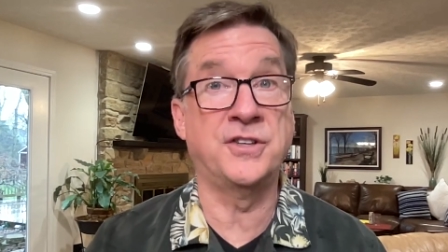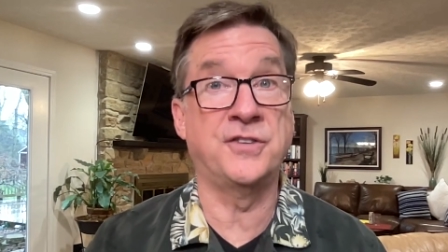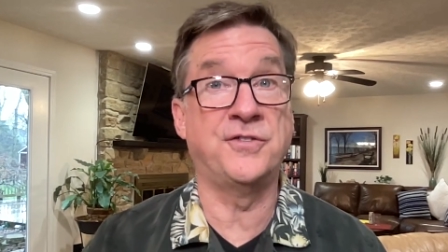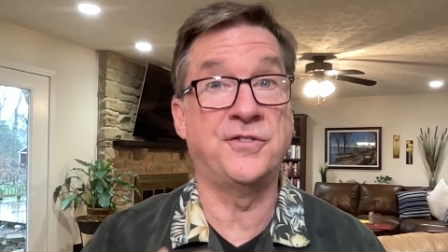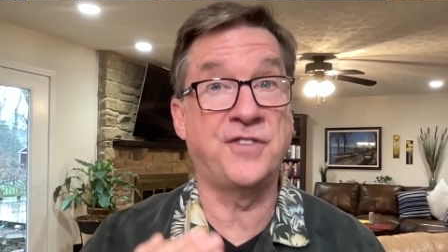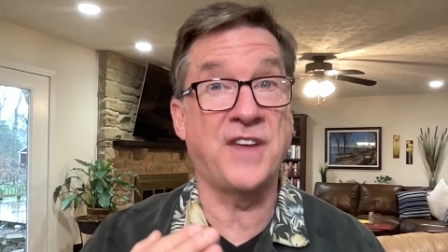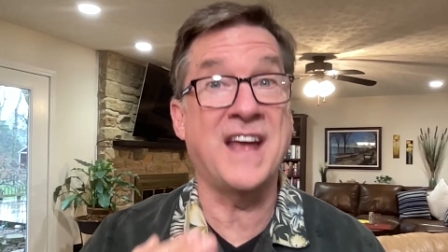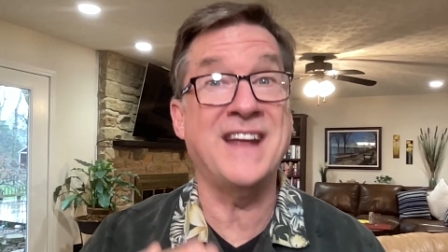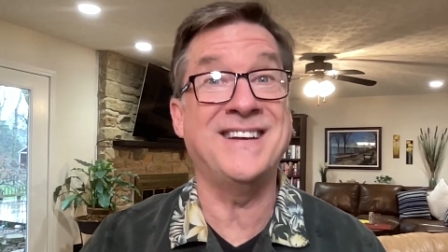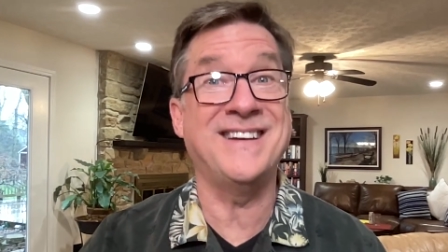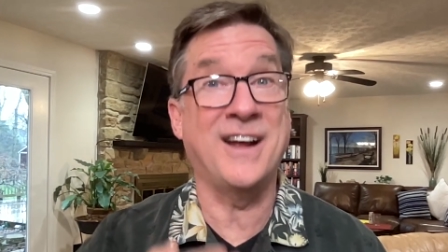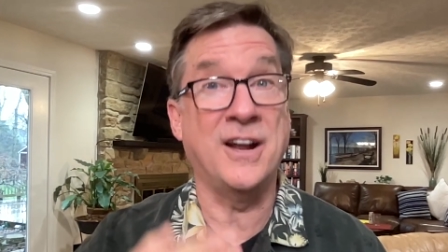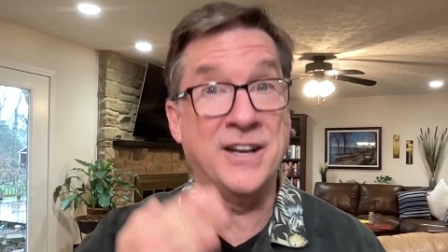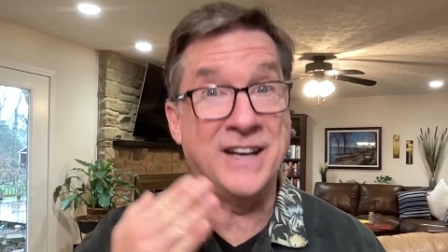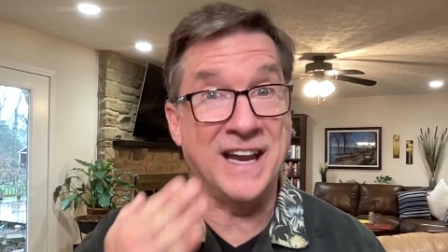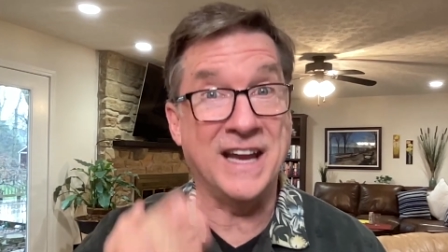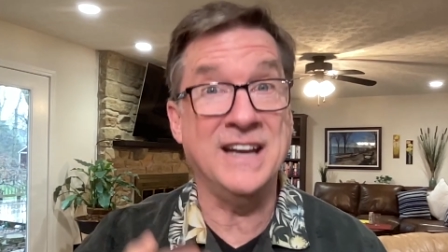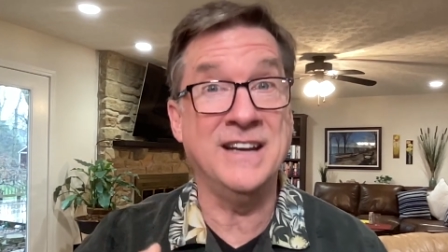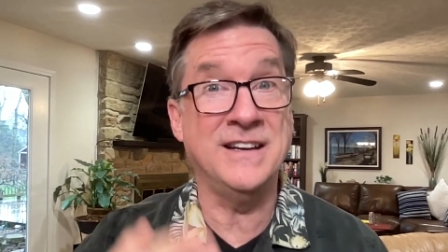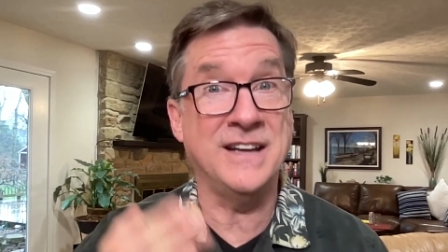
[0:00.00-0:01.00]
set an
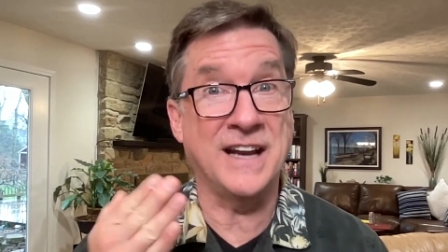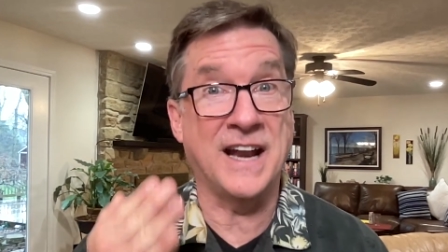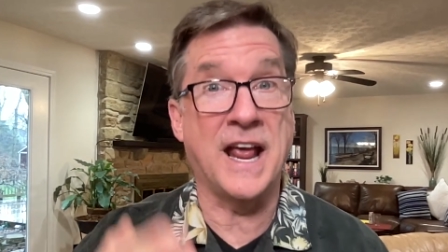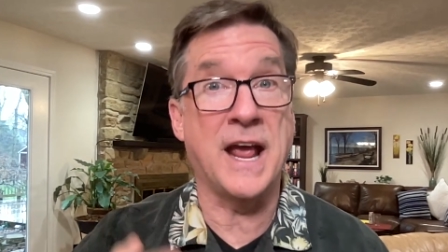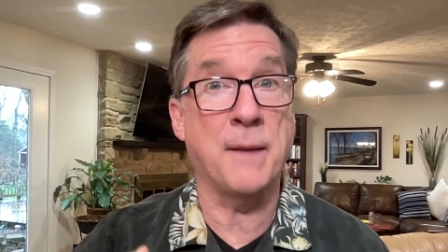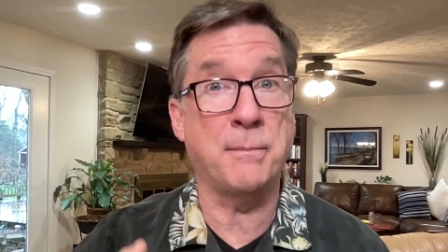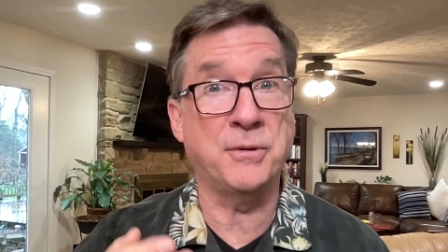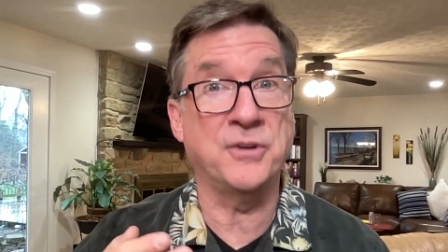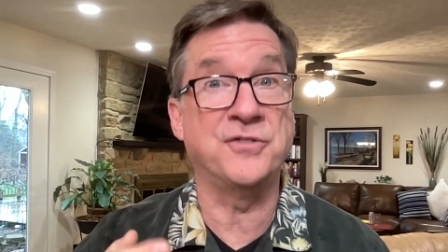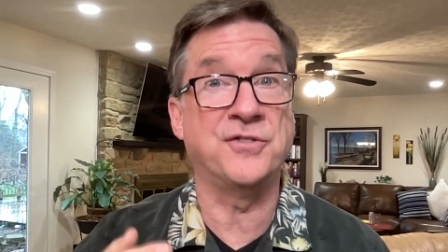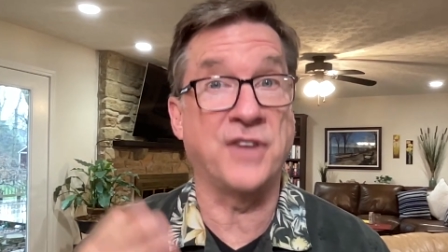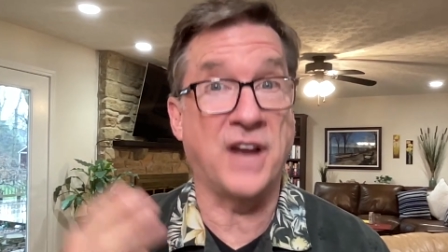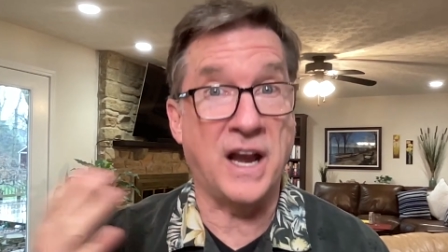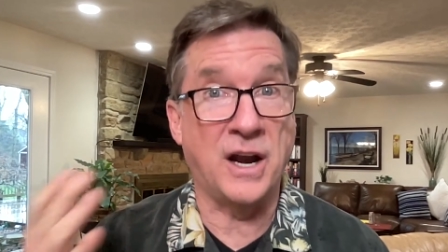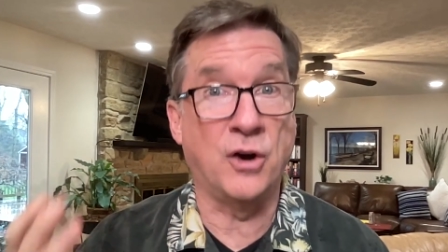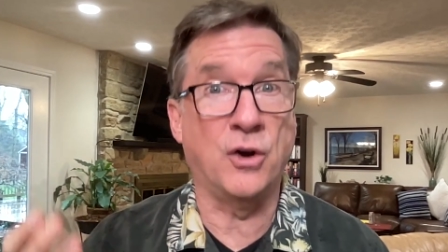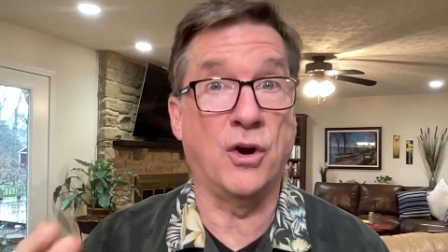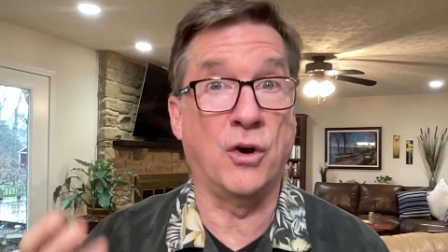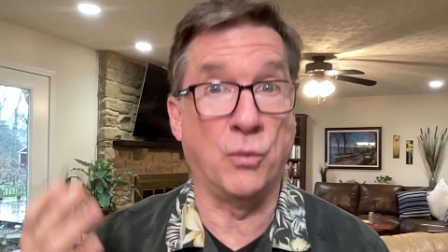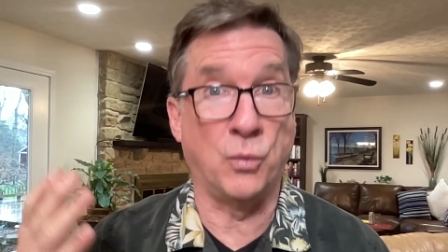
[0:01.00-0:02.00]
Indianapolis
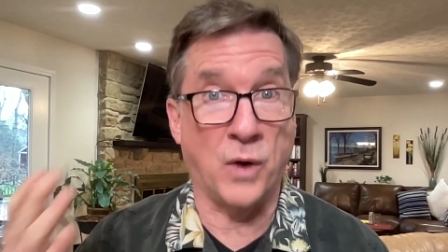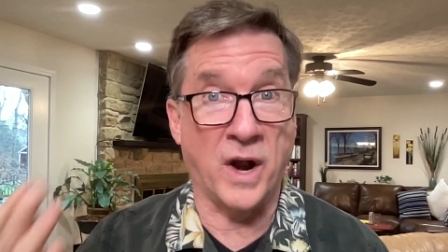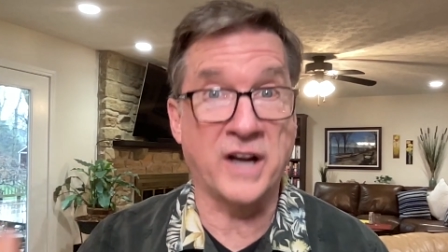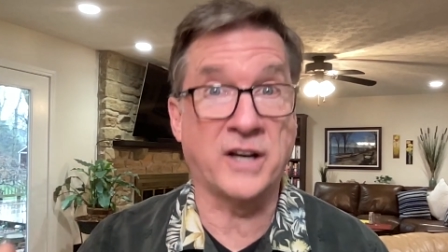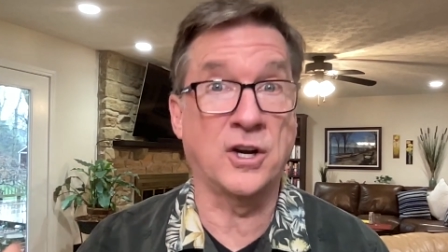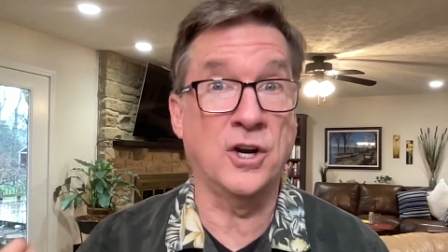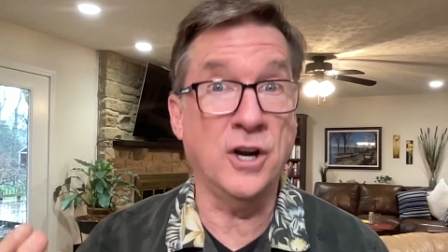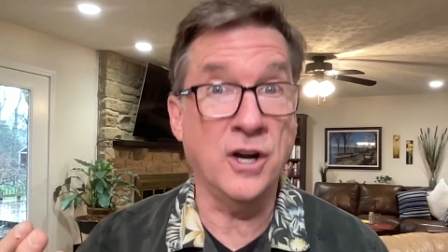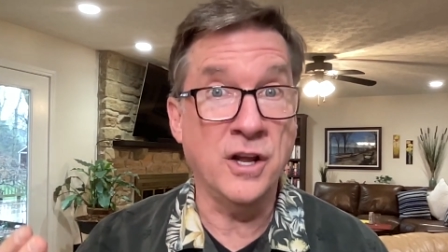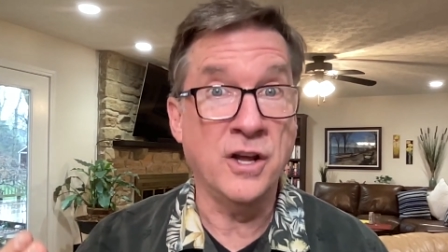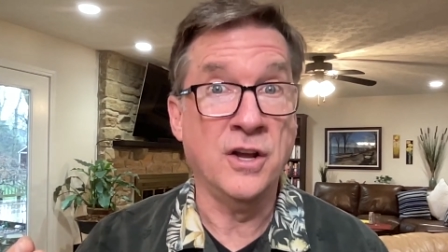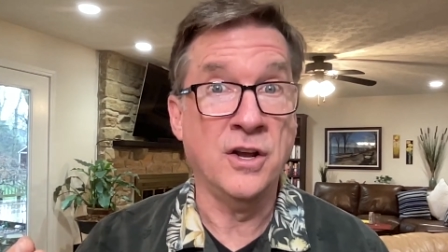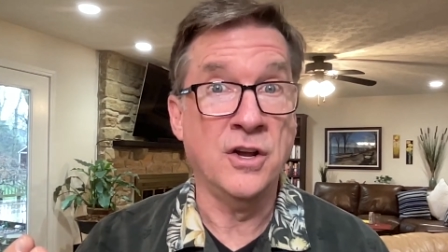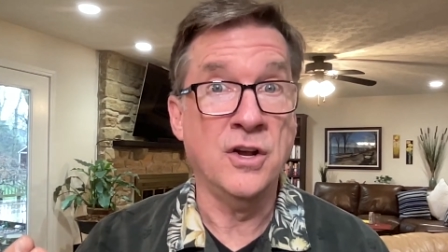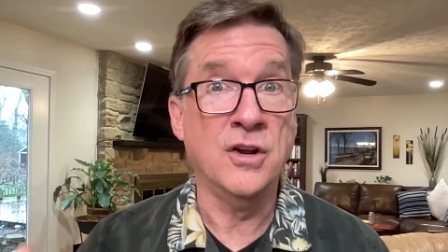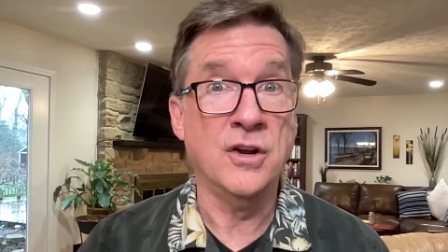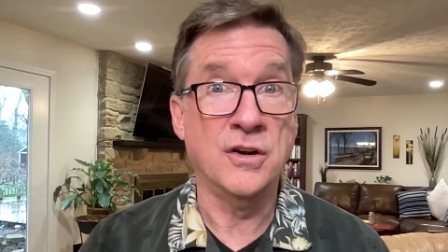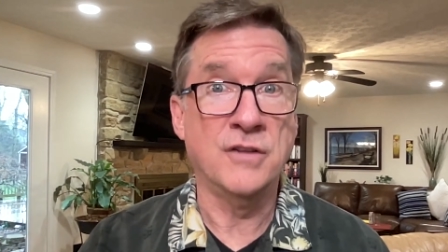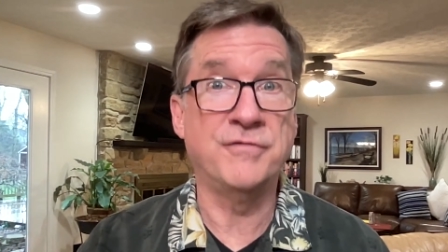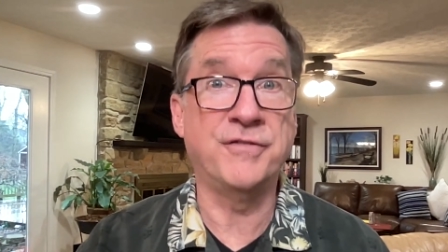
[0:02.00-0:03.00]
era record
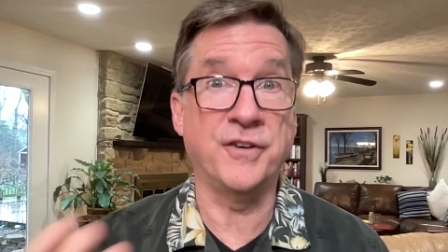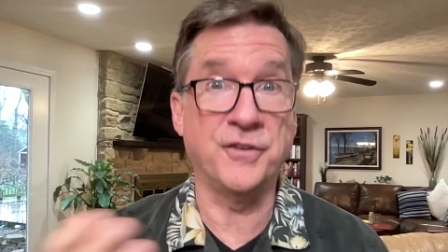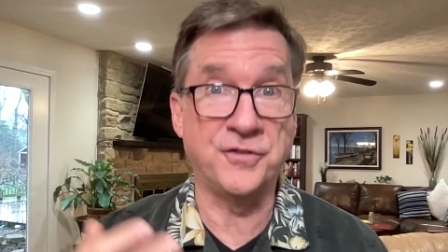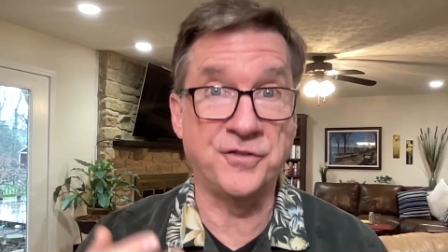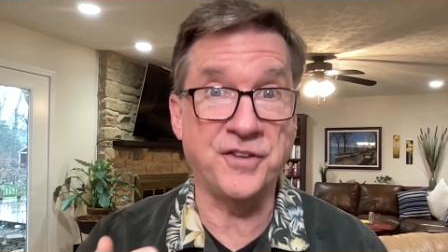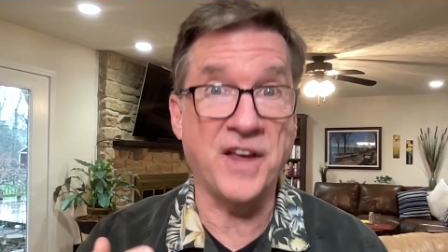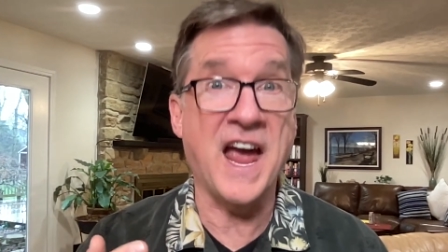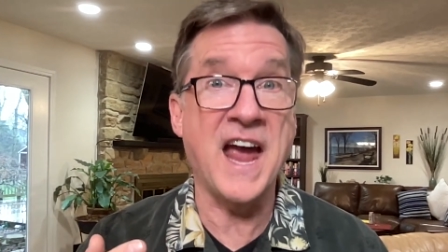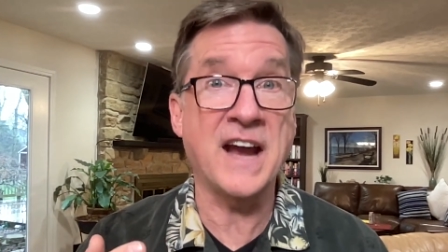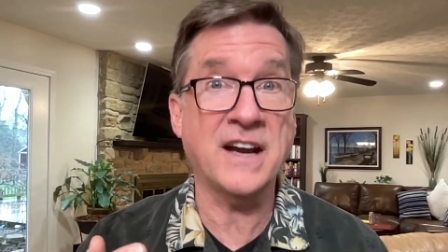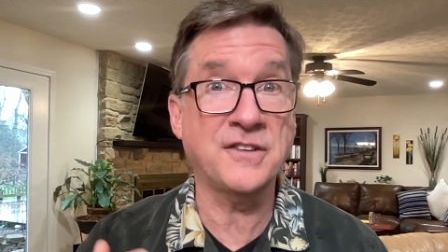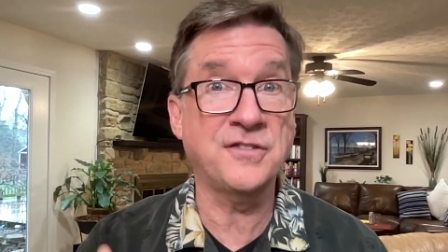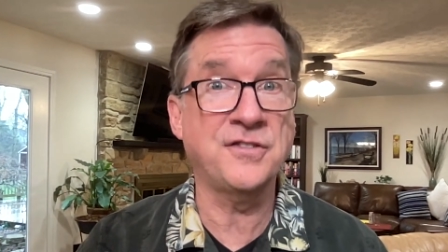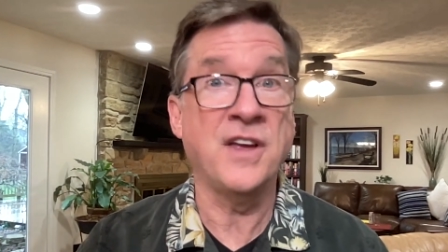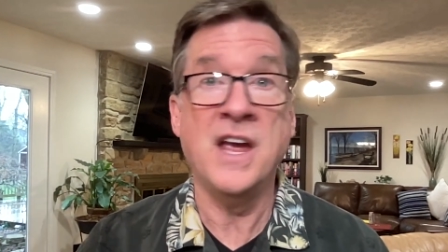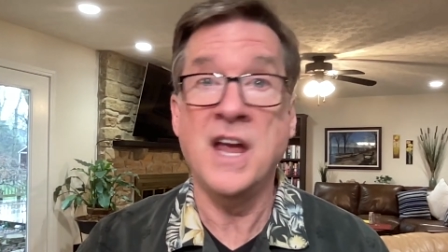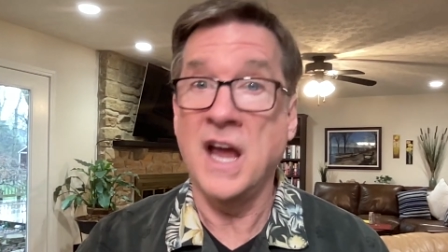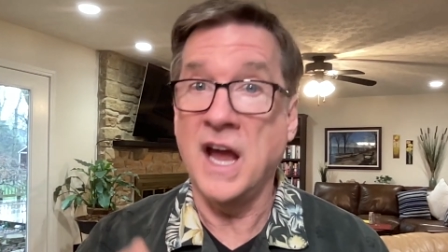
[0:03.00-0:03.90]
for sacks,